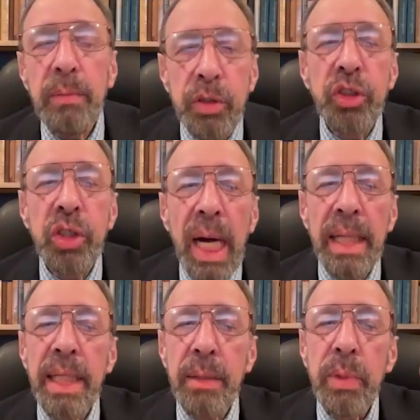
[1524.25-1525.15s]
but it was
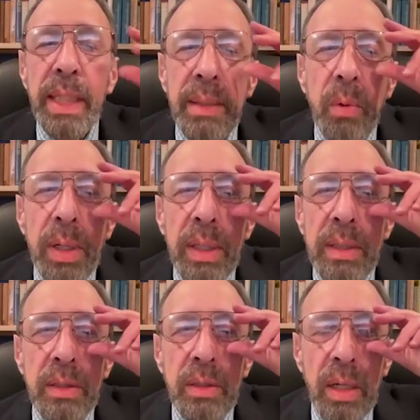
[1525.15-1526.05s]
John he really
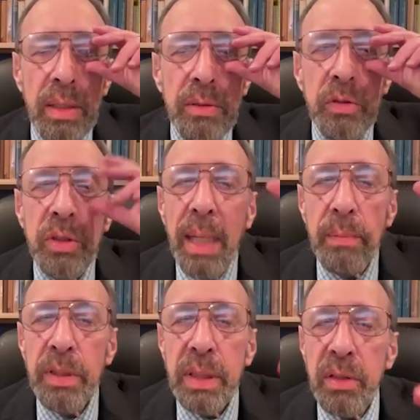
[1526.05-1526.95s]
wanted to talk to.
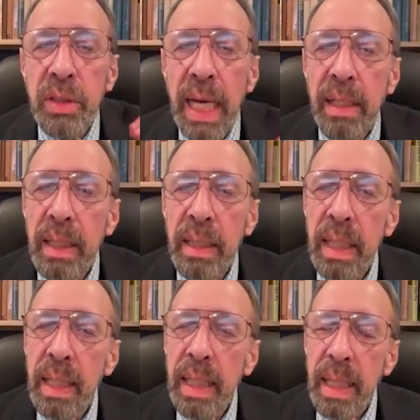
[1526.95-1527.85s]
John was exciting.
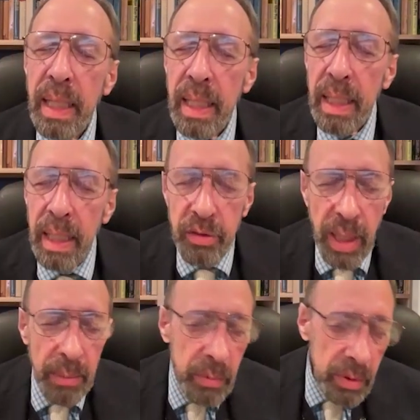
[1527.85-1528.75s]

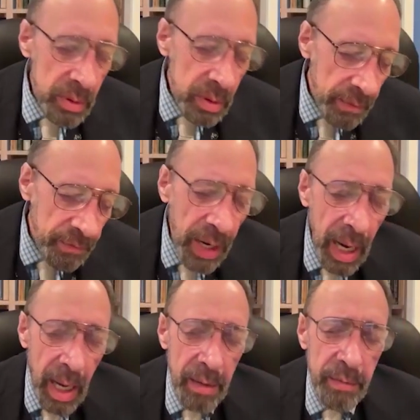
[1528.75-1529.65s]
John was
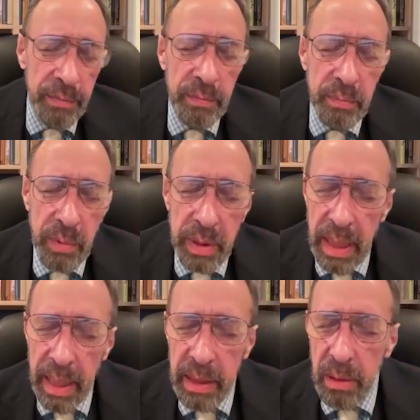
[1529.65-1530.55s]
5
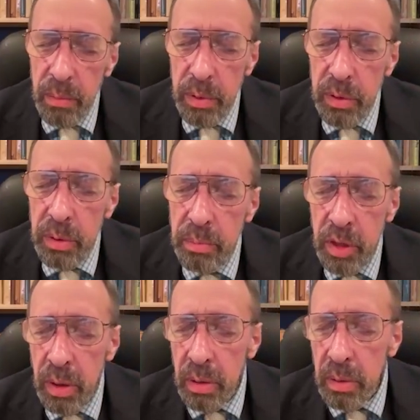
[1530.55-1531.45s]
when Edgar was
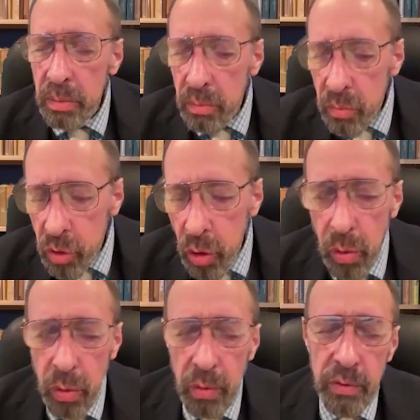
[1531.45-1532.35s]

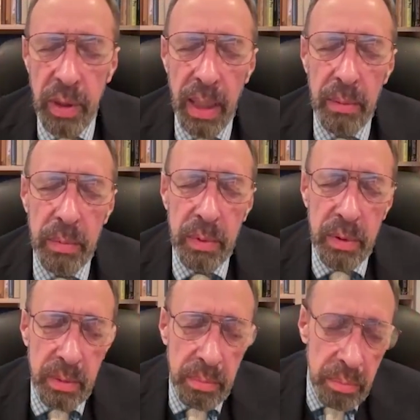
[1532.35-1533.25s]
2. John
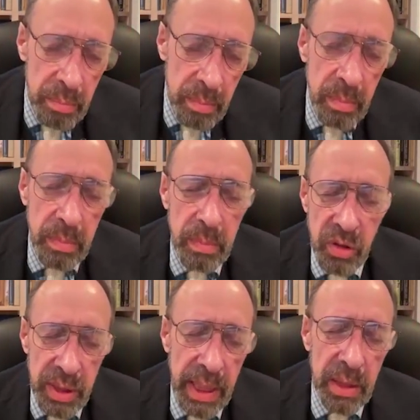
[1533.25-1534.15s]
was
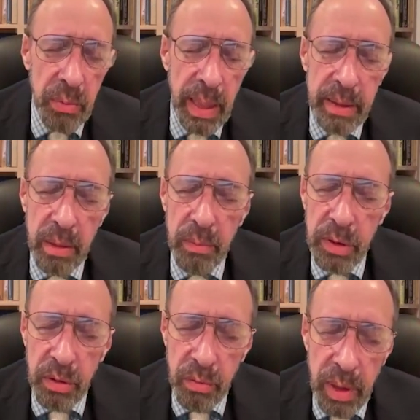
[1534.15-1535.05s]
6 when Edgar
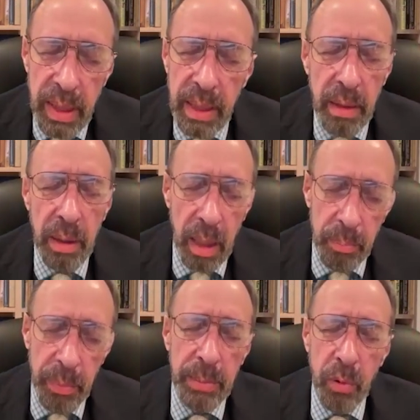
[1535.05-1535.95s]
was 3,
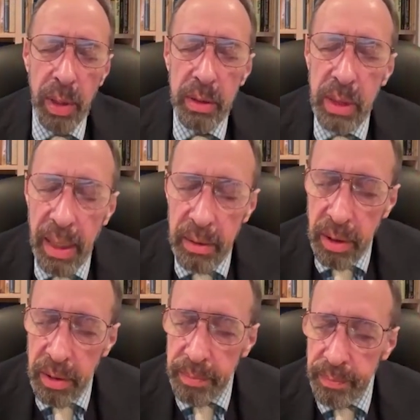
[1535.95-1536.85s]
a big boy to
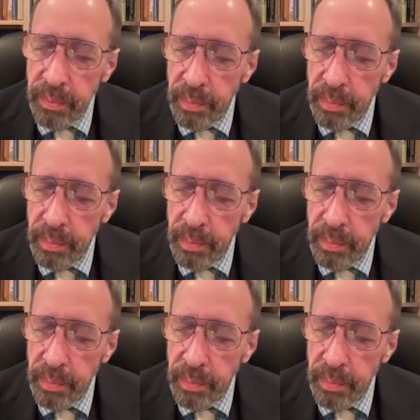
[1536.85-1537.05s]
Edgar.